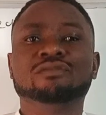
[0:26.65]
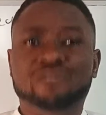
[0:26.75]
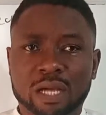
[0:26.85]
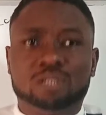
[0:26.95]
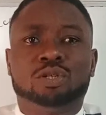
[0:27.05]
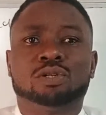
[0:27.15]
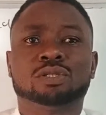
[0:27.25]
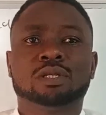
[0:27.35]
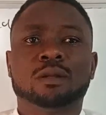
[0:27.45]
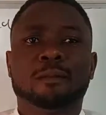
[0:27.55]

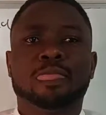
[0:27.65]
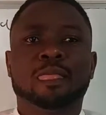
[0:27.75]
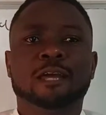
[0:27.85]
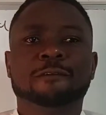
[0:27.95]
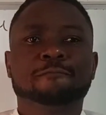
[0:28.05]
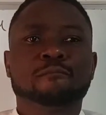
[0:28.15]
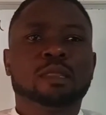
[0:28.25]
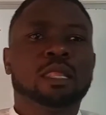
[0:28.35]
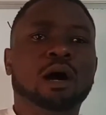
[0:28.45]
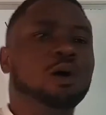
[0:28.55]
vectors.
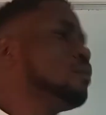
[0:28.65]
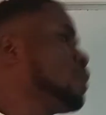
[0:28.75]
Now,